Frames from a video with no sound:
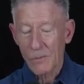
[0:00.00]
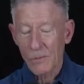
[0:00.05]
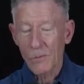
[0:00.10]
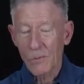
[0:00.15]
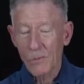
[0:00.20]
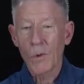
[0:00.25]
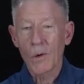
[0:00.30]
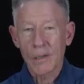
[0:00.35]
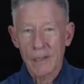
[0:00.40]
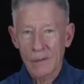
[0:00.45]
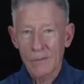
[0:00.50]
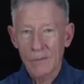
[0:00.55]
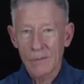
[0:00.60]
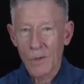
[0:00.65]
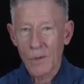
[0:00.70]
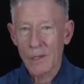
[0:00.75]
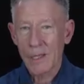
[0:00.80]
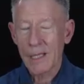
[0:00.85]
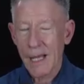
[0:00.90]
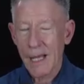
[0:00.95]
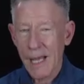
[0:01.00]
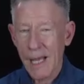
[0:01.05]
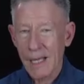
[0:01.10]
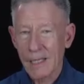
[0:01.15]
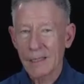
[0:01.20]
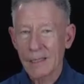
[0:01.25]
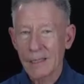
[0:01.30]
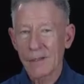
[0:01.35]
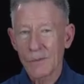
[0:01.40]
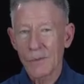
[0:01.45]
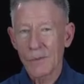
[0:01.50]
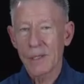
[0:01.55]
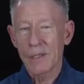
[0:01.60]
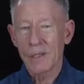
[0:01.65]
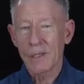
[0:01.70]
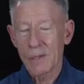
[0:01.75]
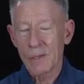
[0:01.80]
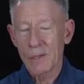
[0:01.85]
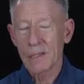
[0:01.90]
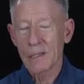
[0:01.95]
work at acting the way
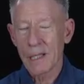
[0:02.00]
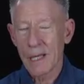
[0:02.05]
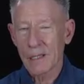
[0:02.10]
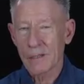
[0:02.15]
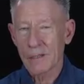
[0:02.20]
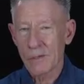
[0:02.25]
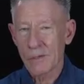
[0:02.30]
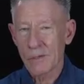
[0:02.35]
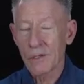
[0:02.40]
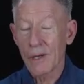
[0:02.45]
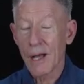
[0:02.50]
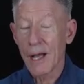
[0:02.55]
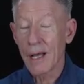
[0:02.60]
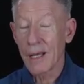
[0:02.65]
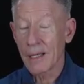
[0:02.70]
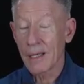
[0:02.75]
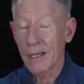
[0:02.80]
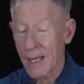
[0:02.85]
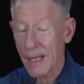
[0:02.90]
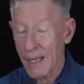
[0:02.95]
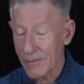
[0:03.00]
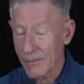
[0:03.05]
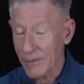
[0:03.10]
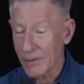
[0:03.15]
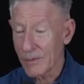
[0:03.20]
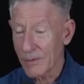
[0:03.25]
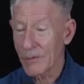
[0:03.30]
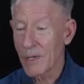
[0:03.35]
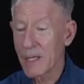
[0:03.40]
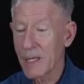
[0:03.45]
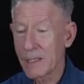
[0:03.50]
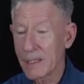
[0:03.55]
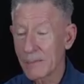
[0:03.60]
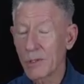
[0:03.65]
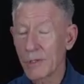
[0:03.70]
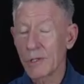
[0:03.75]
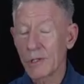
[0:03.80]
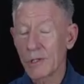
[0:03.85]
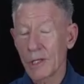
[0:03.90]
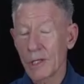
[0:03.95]
real actors do. I have a great
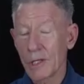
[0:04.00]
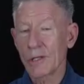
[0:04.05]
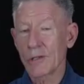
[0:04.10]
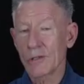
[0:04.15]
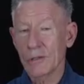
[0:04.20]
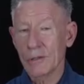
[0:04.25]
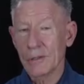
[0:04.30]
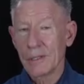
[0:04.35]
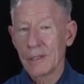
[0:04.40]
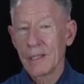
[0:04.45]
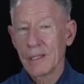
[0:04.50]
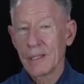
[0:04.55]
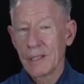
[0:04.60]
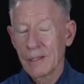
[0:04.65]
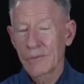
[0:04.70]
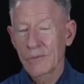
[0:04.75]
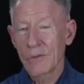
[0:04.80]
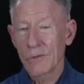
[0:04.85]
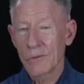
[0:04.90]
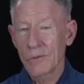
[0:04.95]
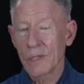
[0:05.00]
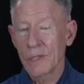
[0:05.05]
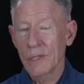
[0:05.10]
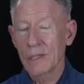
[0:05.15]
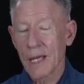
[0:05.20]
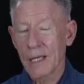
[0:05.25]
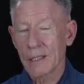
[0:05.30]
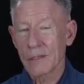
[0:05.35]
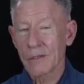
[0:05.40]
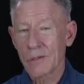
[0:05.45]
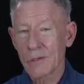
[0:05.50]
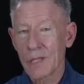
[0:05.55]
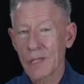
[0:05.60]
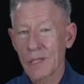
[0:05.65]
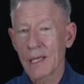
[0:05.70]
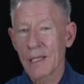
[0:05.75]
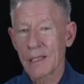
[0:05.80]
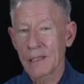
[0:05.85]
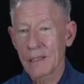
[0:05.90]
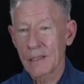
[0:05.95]
appreciation for real actors
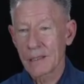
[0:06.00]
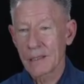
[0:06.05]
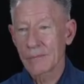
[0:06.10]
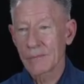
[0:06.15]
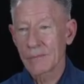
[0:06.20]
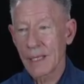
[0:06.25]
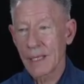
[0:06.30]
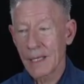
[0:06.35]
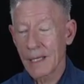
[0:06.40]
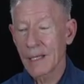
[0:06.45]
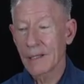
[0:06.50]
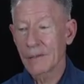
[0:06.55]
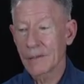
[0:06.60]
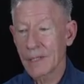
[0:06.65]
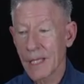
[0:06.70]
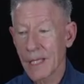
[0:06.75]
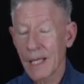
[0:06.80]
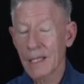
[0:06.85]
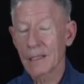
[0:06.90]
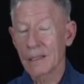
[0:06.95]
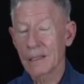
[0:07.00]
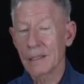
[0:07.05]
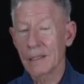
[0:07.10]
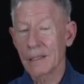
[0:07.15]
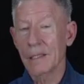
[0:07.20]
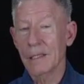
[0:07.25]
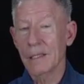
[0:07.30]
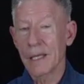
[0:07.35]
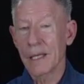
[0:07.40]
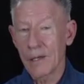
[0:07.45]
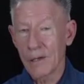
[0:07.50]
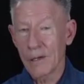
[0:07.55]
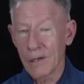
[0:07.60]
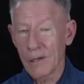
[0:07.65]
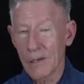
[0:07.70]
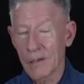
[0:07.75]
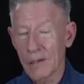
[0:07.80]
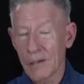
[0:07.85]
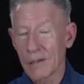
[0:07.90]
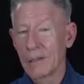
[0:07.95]
and how talented they
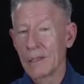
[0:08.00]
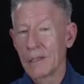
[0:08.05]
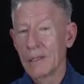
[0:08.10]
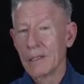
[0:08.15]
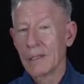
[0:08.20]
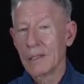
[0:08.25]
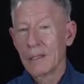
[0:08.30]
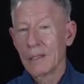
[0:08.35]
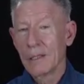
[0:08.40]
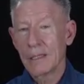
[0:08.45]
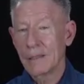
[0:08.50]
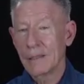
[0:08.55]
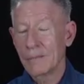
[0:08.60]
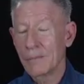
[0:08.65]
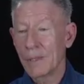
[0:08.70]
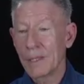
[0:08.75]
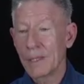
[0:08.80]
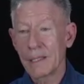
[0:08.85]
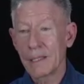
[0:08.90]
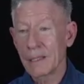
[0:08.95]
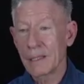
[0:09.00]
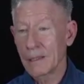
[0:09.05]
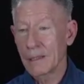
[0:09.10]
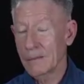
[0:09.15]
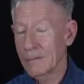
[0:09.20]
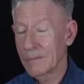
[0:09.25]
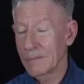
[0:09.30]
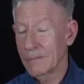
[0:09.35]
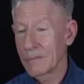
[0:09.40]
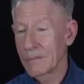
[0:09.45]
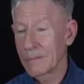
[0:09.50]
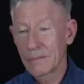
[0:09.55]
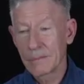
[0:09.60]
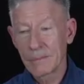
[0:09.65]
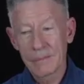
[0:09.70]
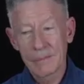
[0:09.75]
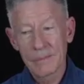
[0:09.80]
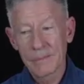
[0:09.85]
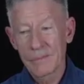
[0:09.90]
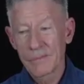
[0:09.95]
are in being
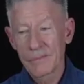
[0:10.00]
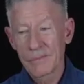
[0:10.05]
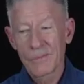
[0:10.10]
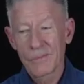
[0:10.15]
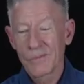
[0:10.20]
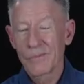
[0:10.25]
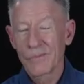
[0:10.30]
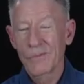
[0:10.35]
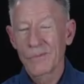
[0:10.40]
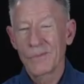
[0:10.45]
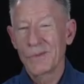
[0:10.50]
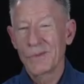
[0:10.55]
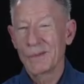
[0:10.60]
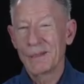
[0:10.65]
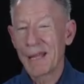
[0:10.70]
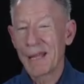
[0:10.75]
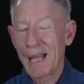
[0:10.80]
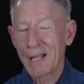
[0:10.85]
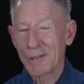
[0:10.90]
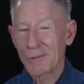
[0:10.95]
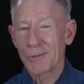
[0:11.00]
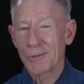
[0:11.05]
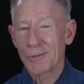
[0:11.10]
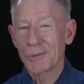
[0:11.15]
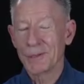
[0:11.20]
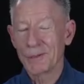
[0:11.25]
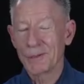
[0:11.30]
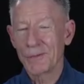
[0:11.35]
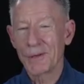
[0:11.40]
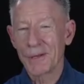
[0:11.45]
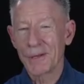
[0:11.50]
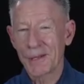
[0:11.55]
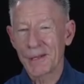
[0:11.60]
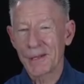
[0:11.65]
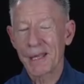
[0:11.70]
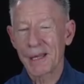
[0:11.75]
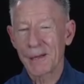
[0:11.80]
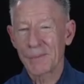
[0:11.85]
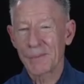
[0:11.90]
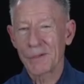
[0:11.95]
natural in front of the
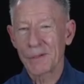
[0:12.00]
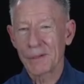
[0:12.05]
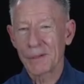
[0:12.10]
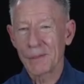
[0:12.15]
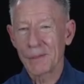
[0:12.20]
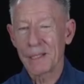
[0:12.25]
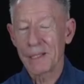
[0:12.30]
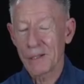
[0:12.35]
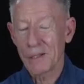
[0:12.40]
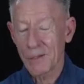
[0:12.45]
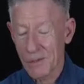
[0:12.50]
camera. I mean,